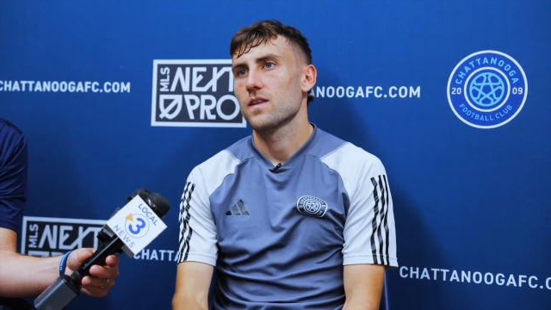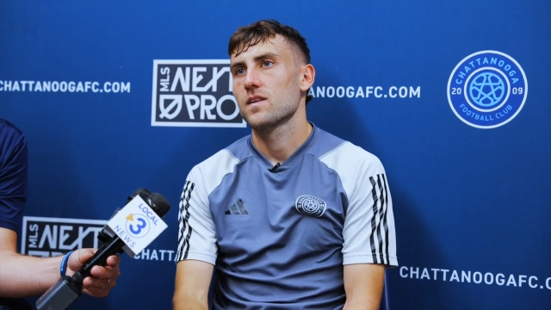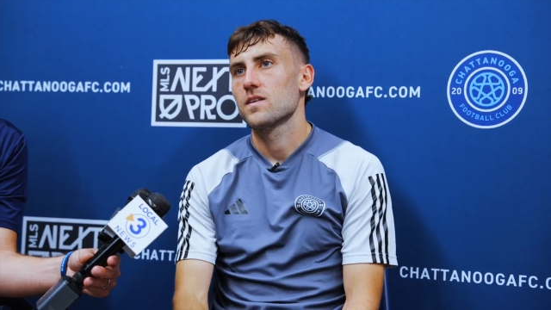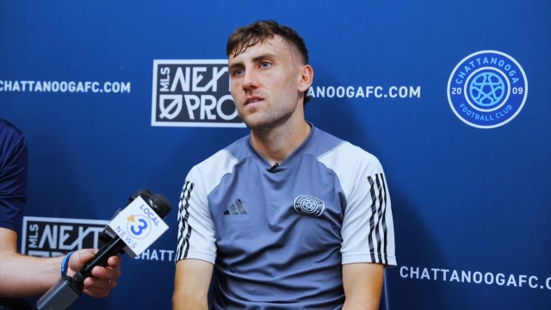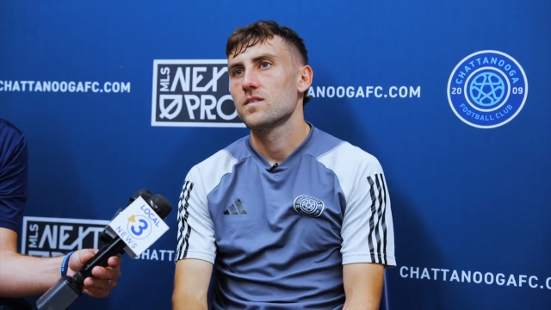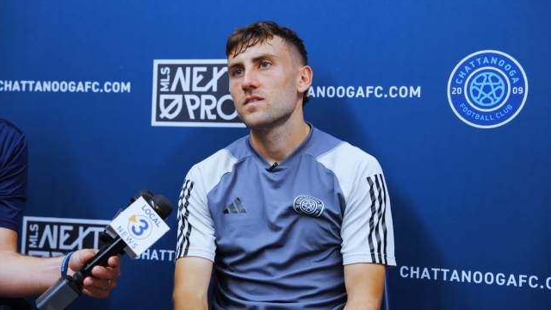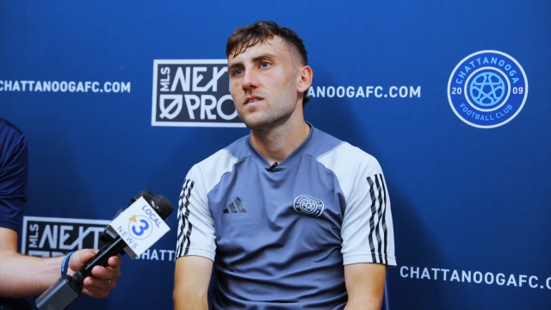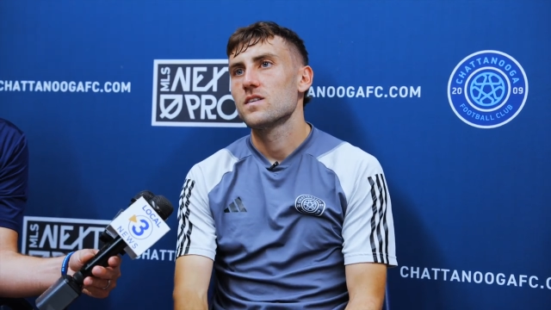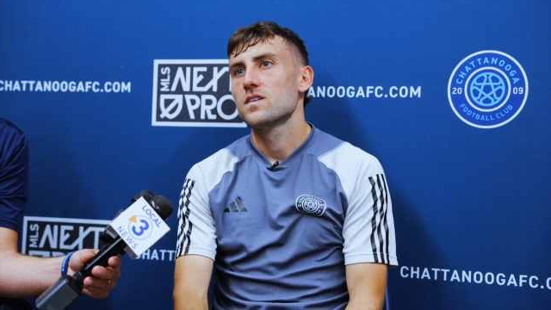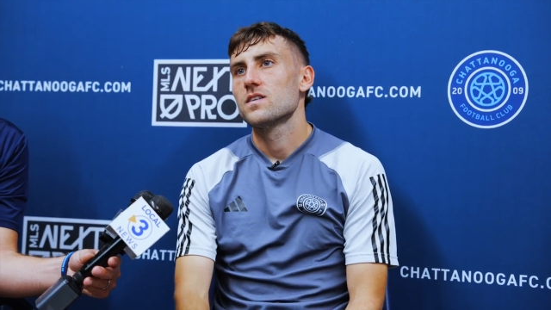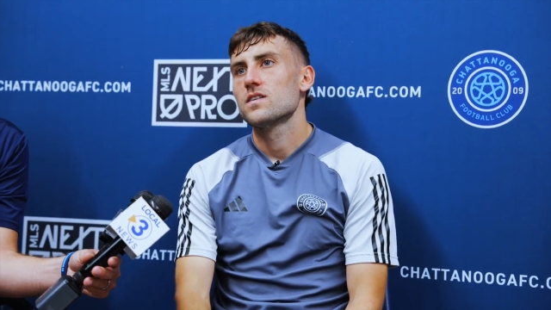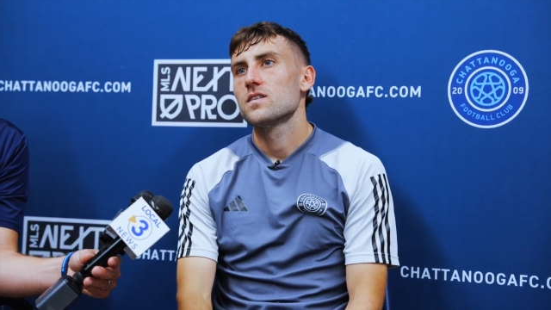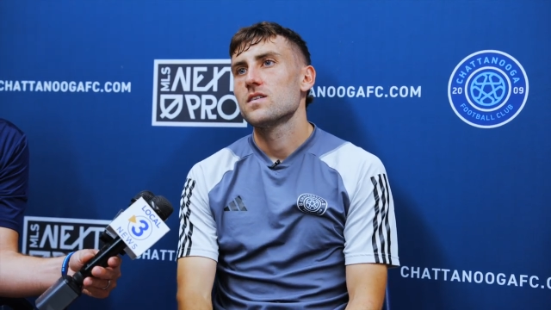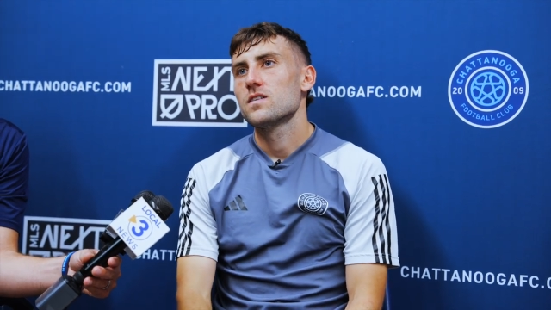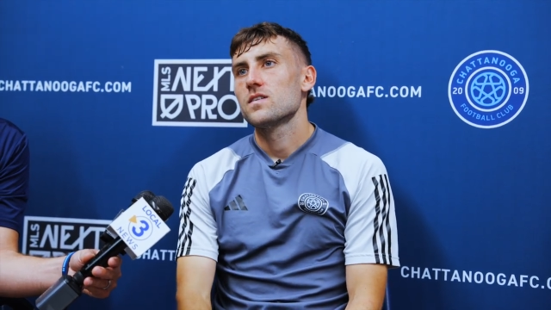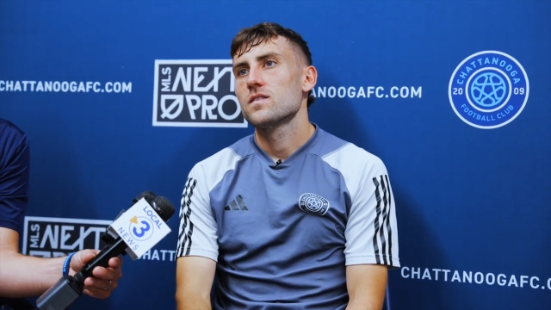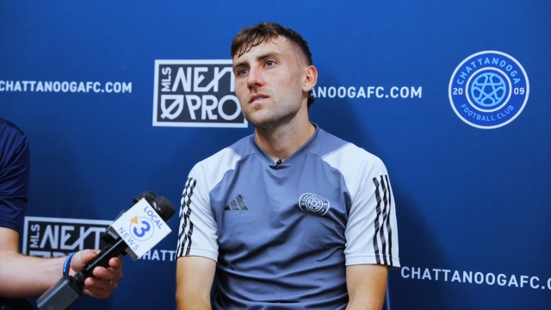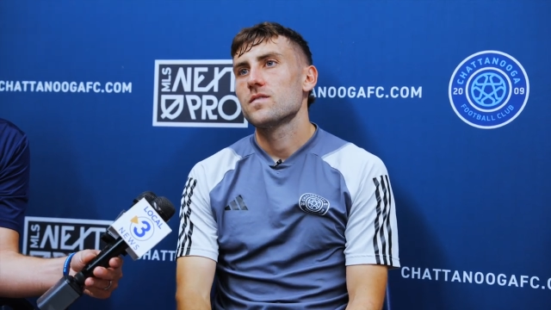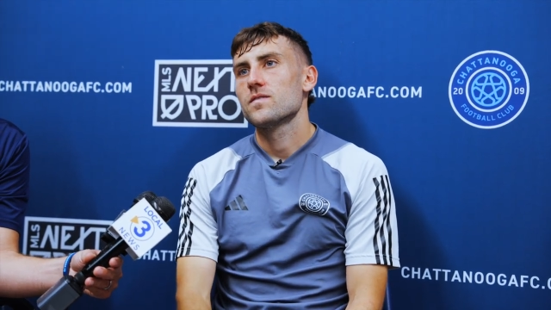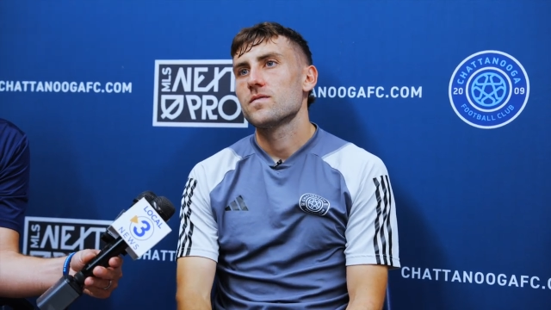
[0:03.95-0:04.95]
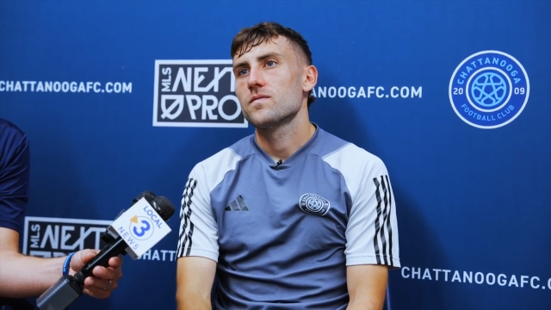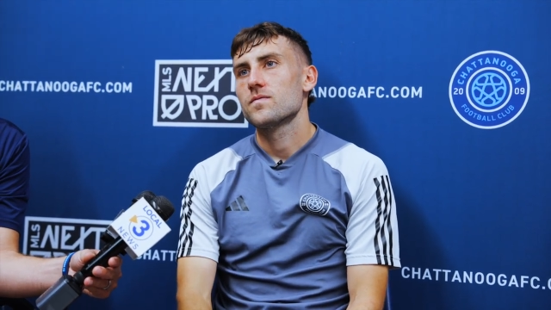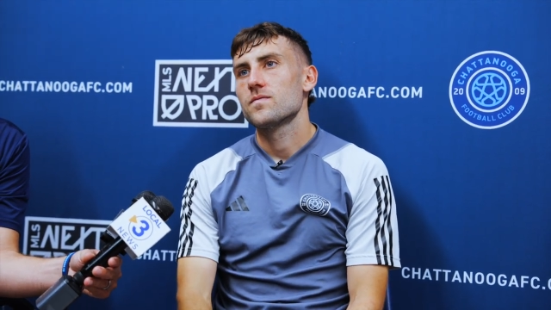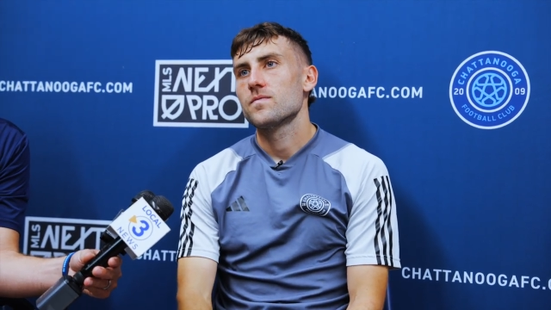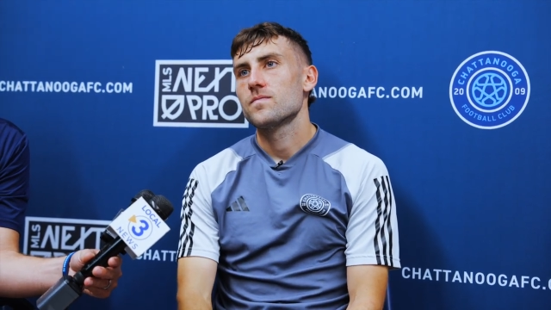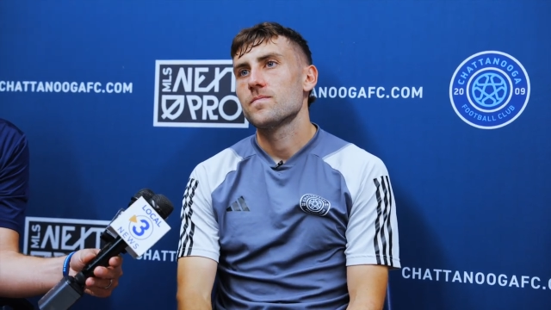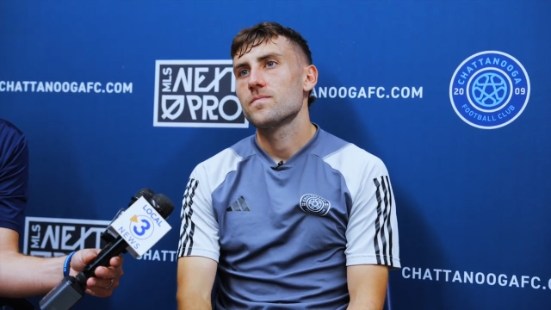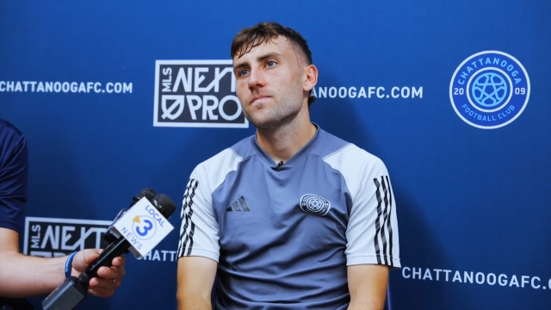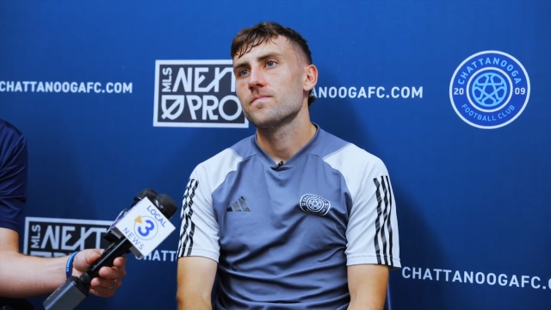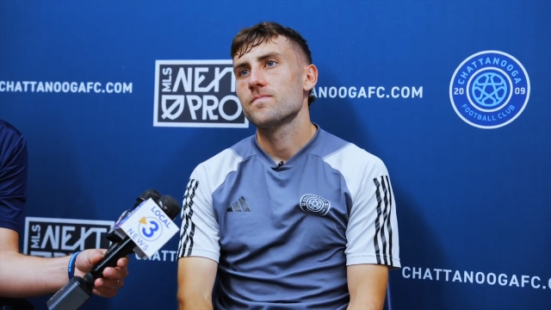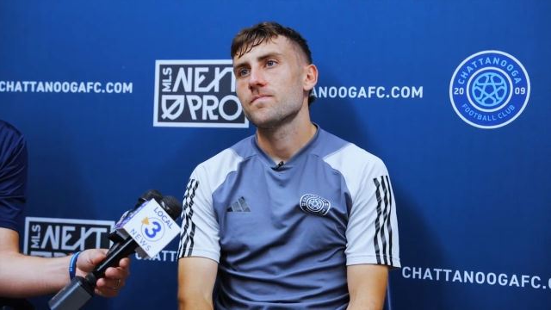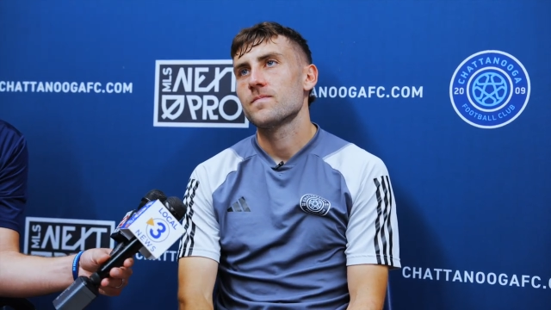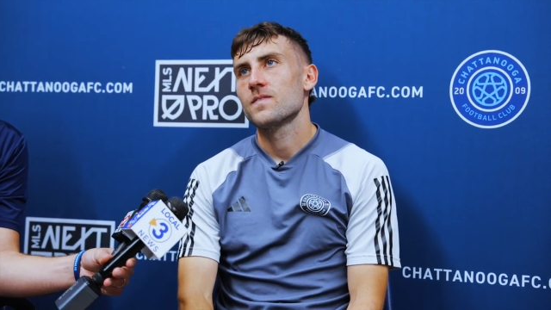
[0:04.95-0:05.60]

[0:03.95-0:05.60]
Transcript: but your season comes to an end?